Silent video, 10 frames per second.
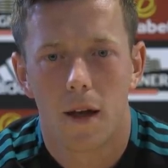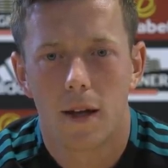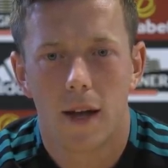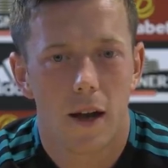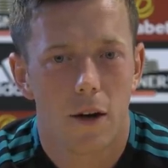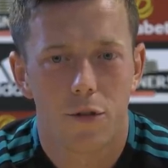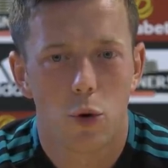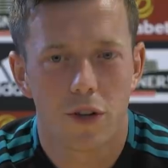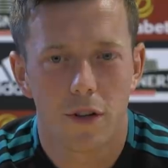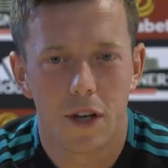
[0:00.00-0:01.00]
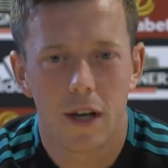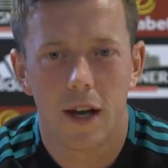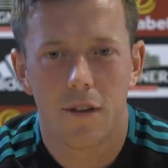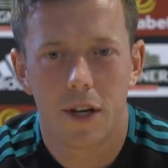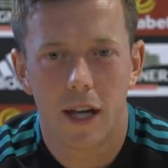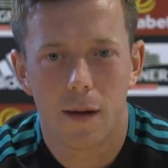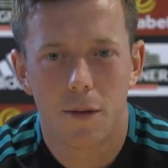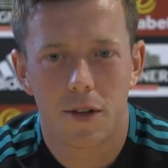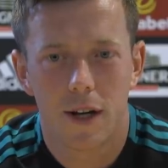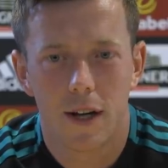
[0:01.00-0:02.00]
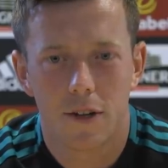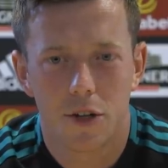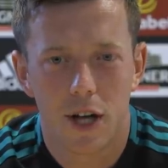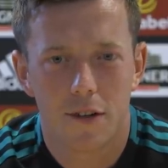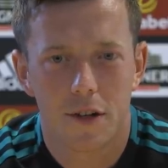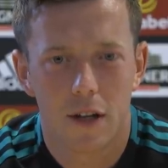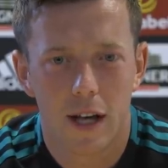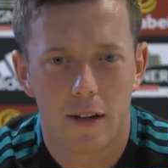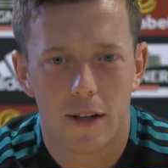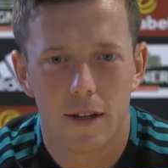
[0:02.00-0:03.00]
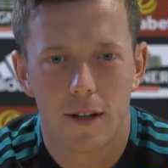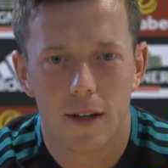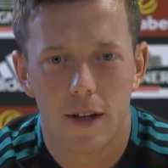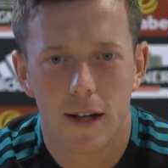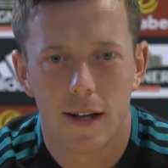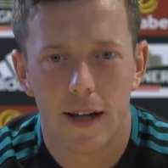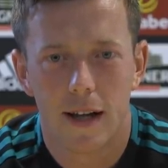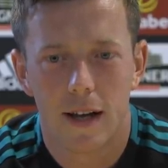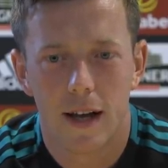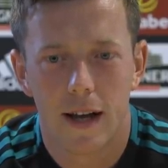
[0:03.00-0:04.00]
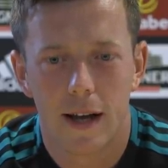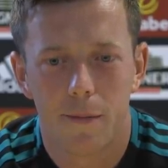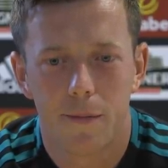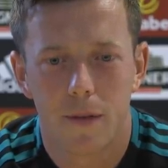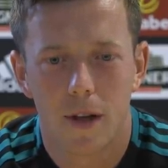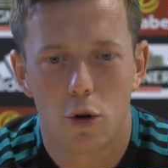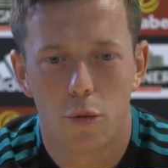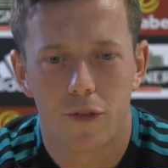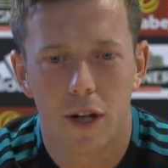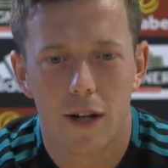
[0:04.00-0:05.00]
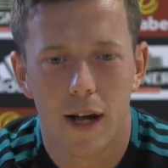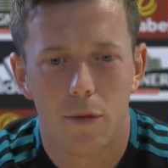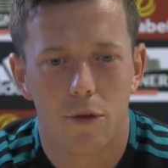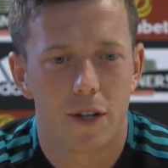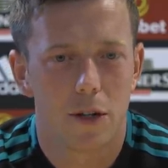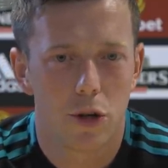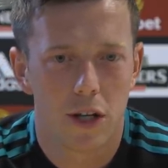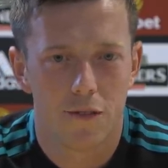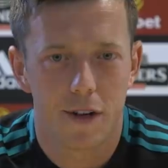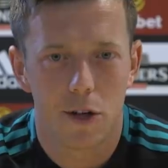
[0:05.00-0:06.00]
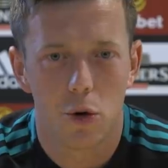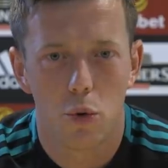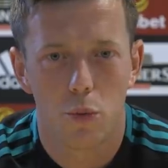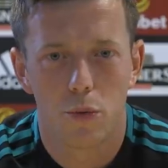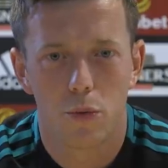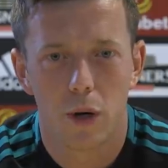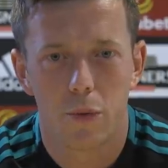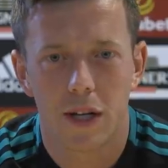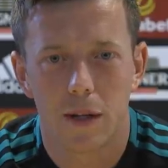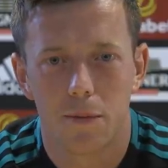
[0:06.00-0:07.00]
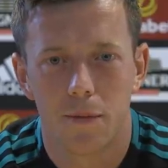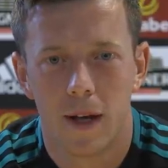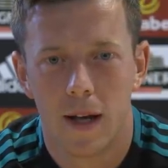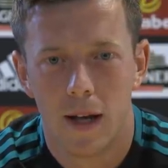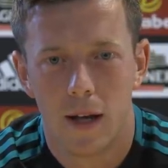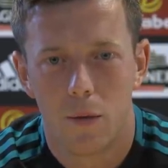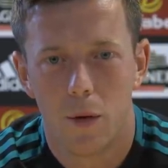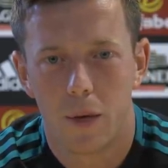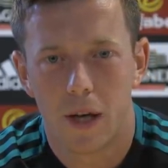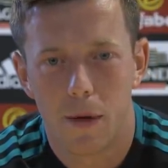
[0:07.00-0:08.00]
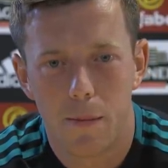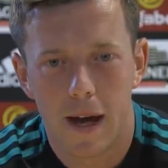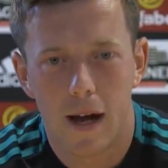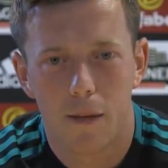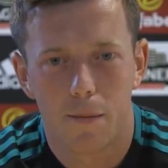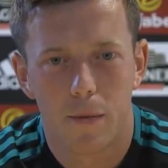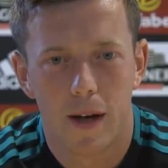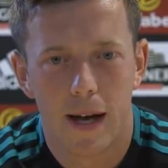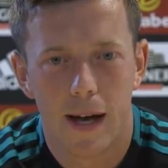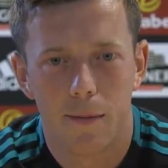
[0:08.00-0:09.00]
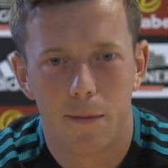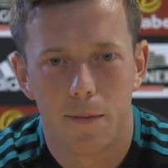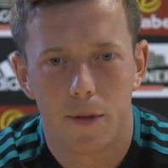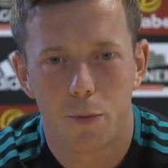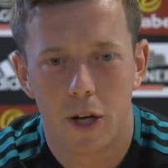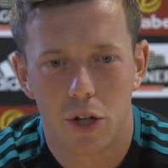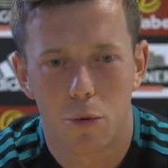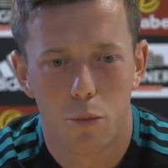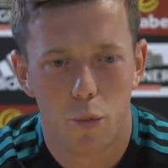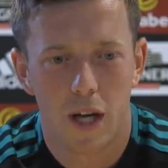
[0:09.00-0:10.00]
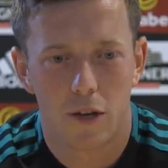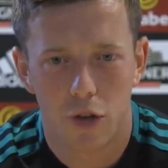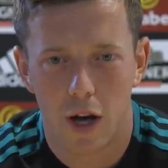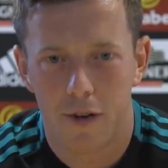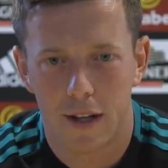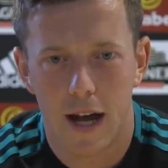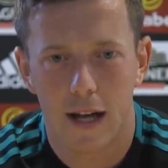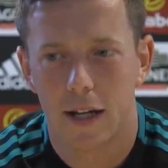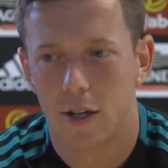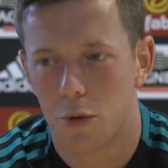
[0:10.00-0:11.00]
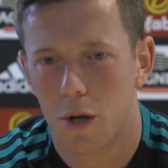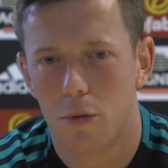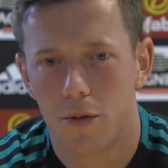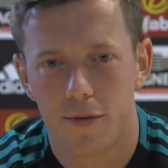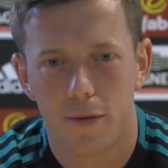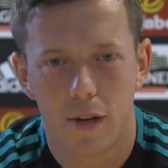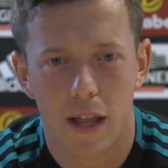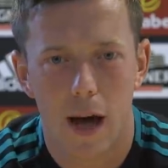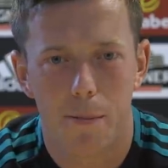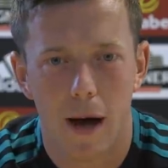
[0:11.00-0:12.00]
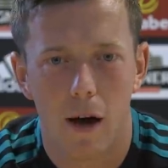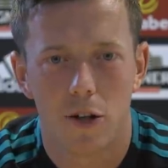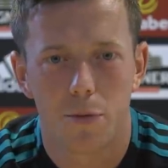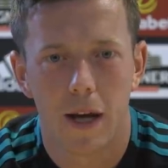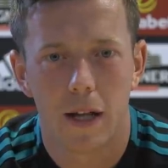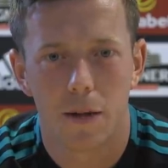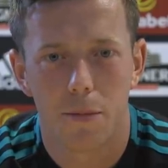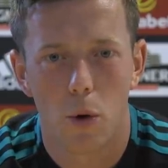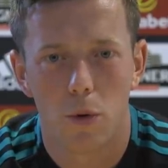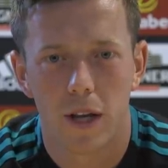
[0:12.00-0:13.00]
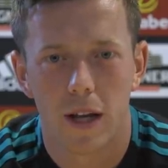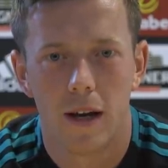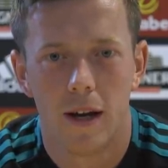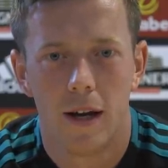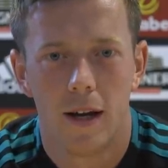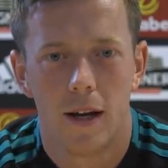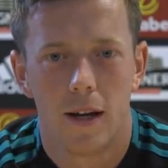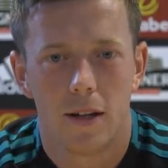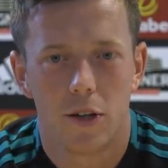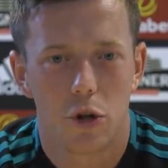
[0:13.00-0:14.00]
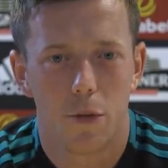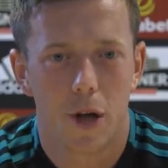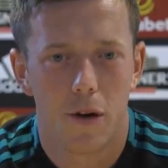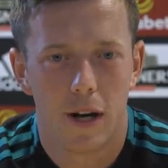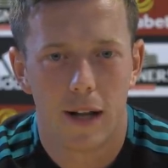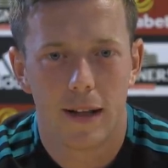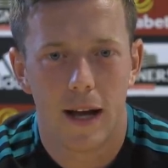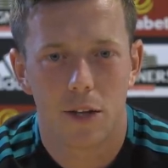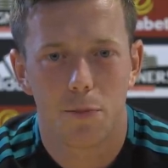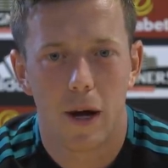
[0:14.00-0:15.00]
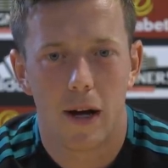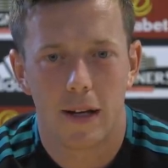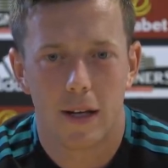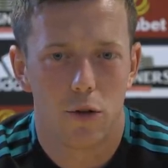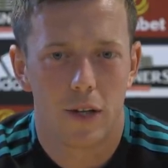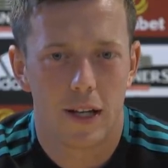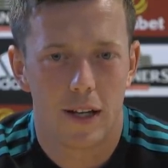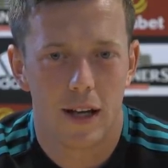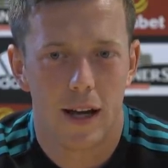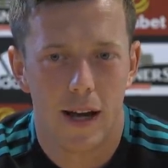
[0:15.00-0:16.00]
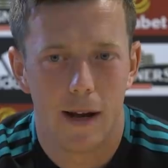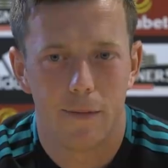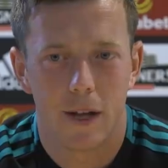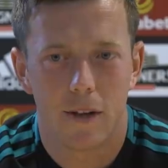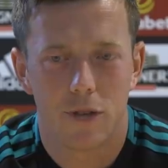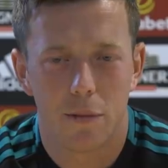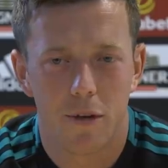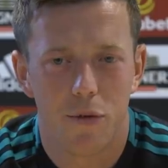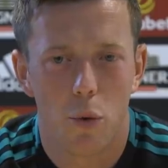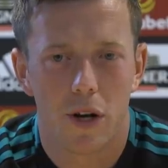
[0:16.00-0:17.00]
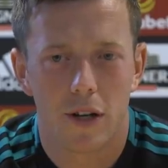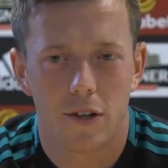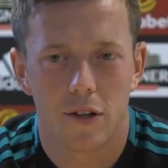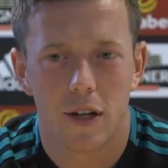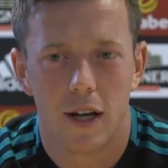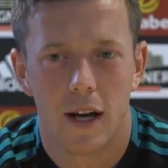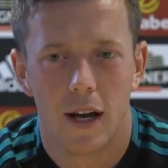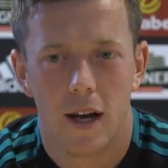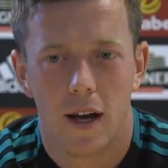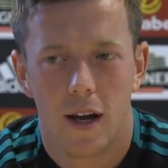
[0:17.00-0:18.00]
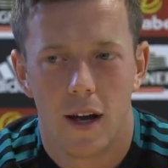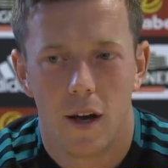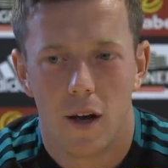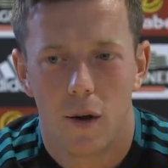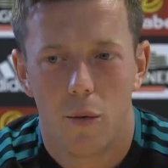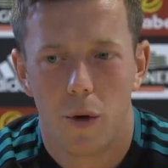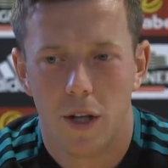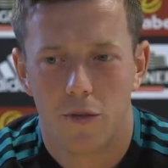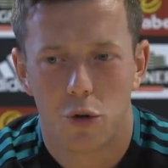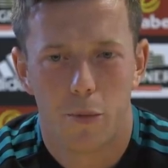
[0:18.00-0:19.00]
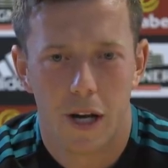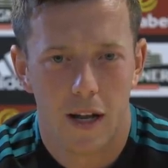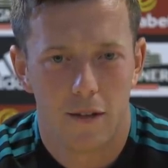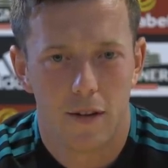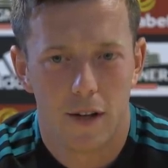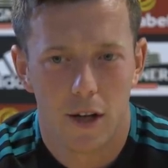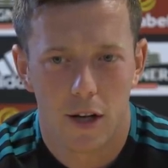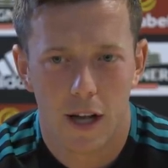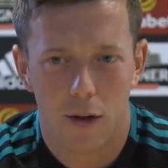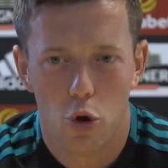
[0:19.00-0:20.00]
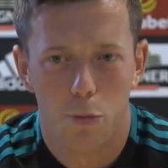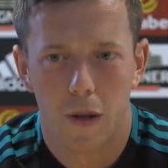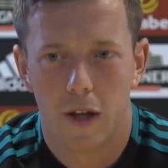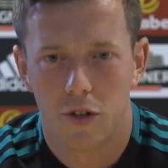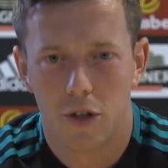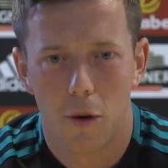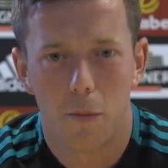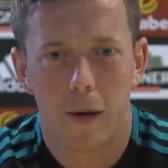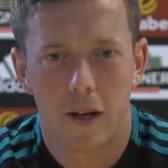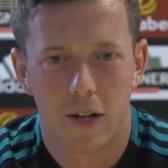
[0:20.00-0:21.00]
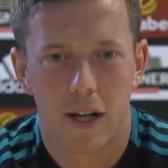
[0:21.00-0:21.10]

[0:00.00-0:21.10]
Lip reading: Yeah, of course, every game is a chance to learn, and you know, we've done that. We've had a look at the video where we can be better, especially when we are sort of attacking as well. We've got that balance behind the ball to stop counter attacks. But, you know, like I've said before, it's when you have so many, you know, kind of new players and young players,